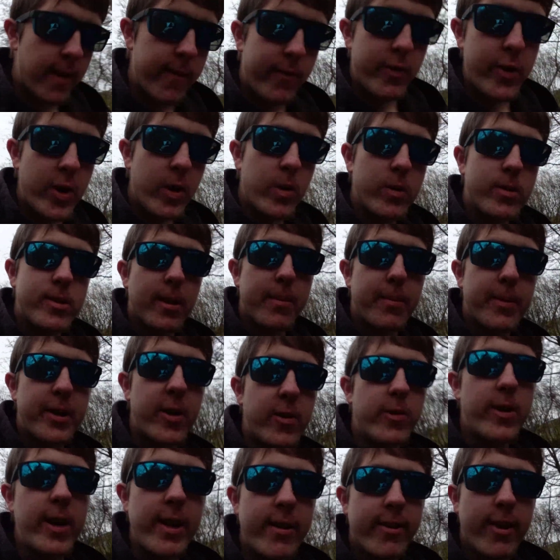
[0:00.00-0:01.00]
If you know
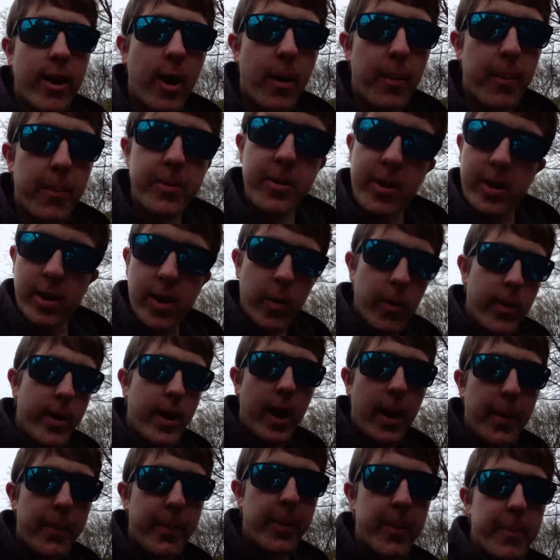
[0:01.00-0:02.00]
somebody who needs help, go and
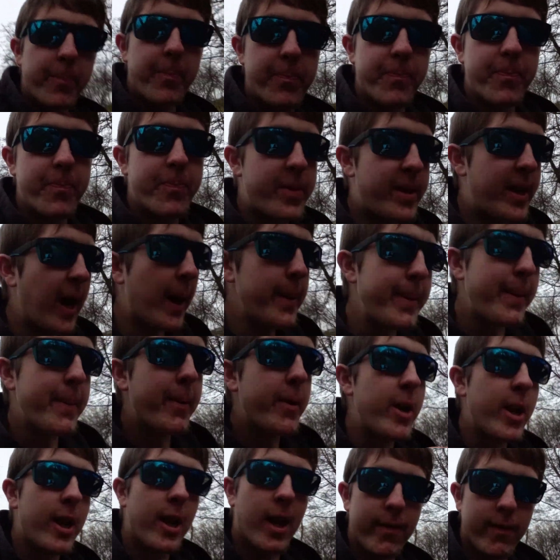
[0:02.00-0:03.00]
help them. Tell
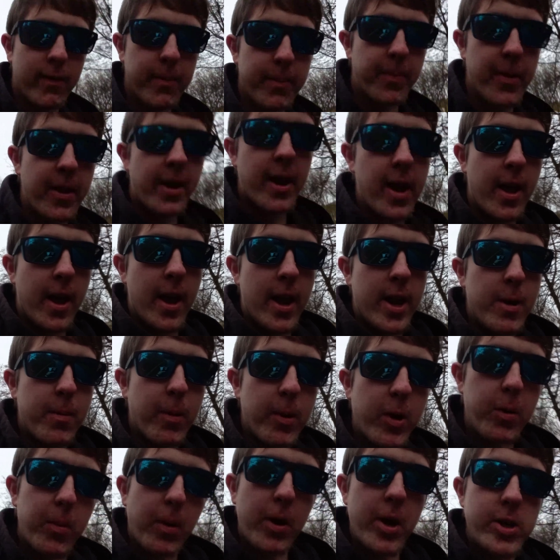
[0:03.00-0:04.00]
people you love them. You
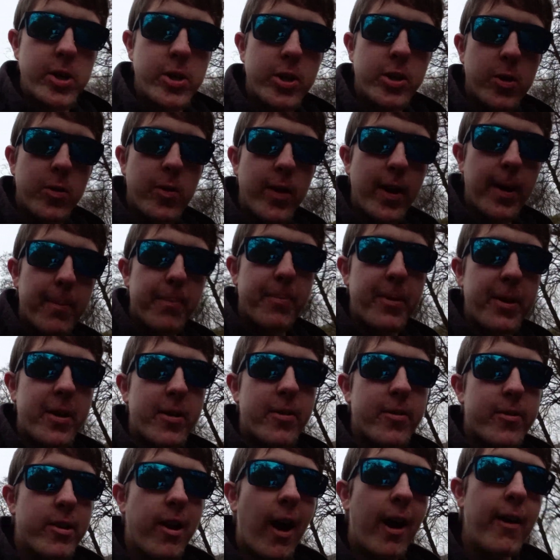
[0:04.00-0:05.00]
wonder why you should do that?
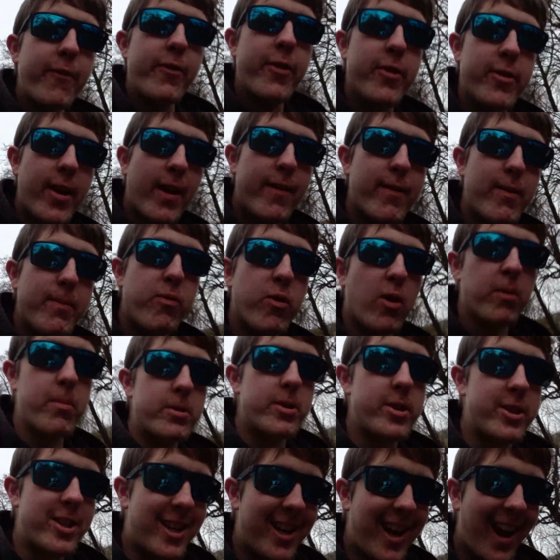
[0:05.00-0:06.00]
Because life is never
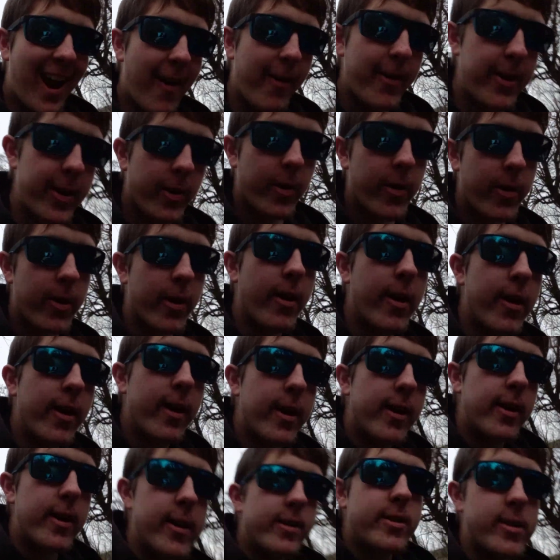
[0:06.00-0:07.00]
promised to carry on.
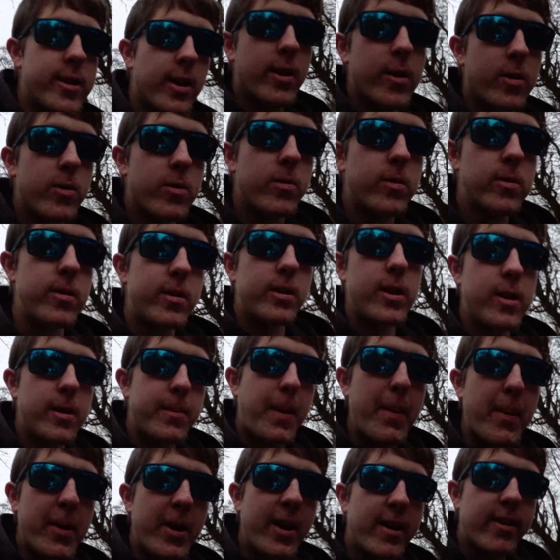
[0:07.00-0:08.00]
So
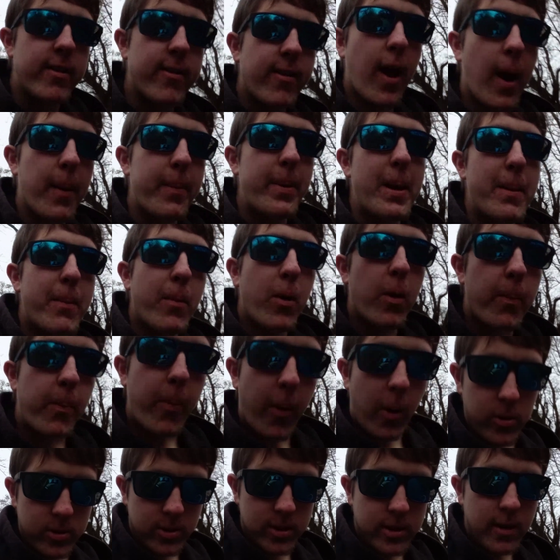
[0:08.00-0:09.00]
people need to start being more
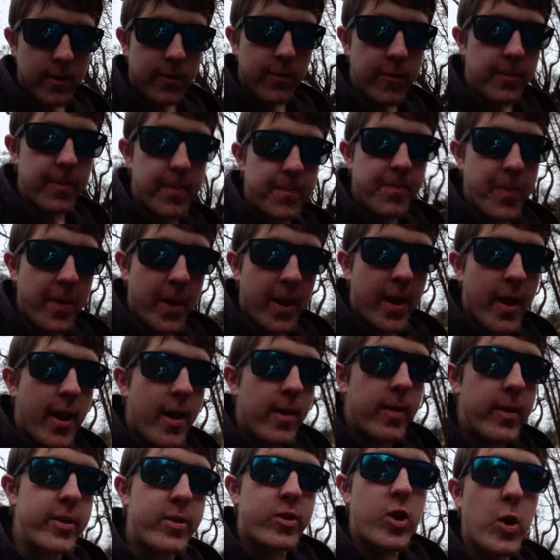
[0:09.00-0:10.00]
positive.
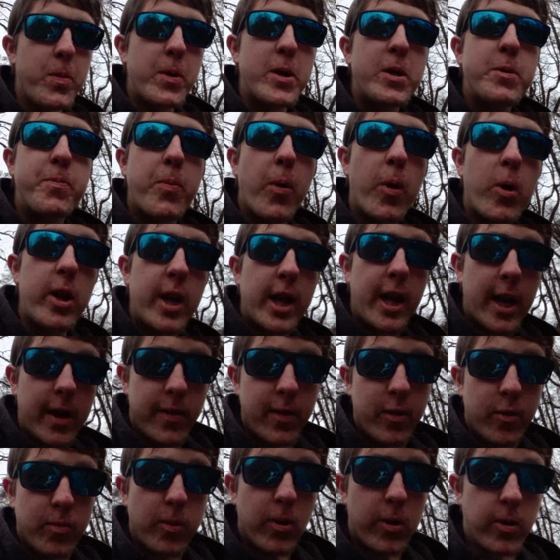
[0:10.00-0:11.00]
There's too much bullying
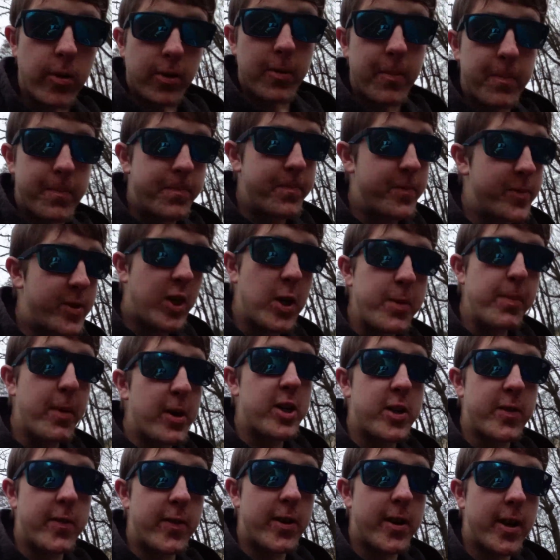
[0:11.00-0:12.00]
in this world, too
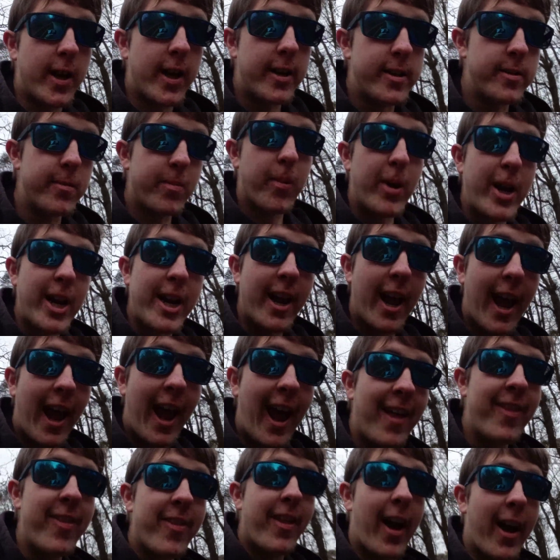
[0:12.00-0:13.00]
much of it, and we need
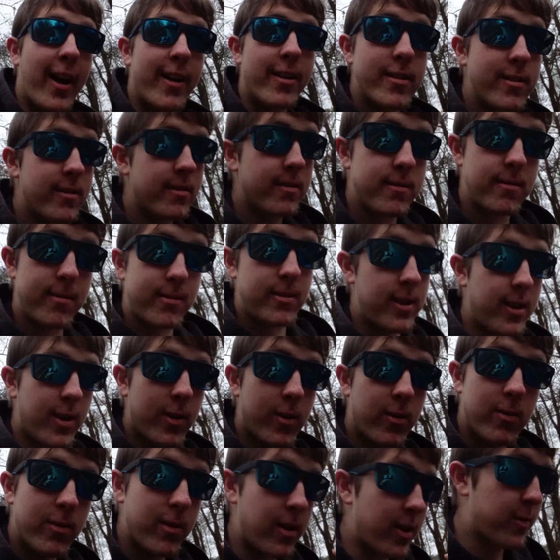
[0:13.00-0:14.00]
to end that, you
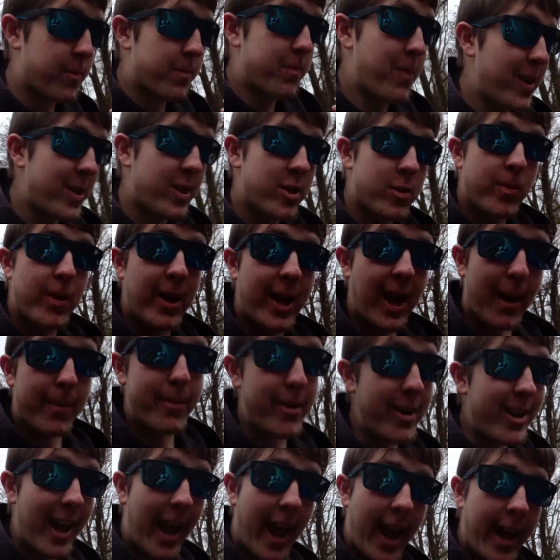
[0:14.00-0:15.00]
know, as much as we
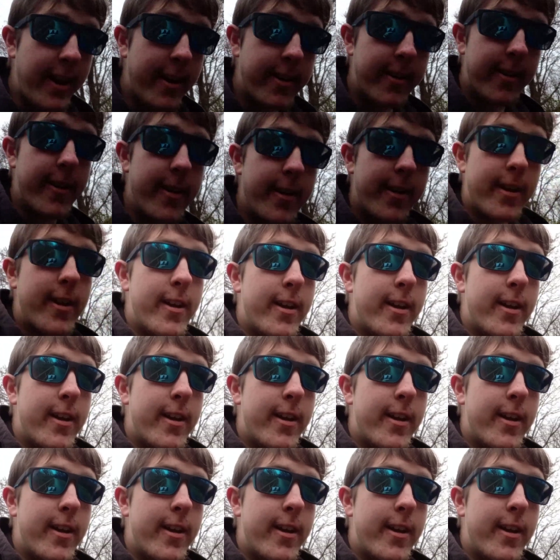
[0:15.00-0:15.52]
can, we need to end it